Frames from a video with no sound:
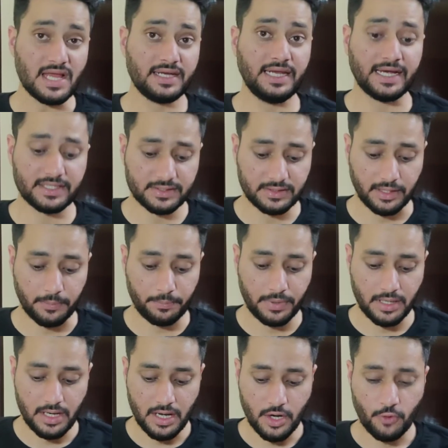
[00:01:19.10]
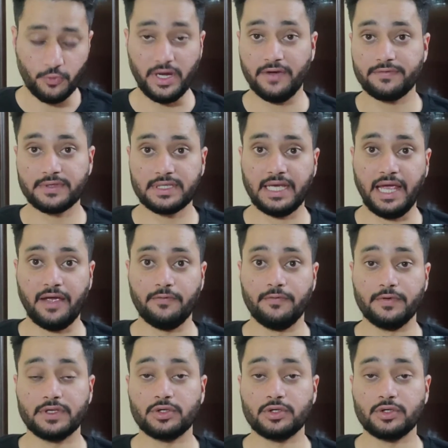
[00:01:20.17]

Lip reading: Next up, we have save.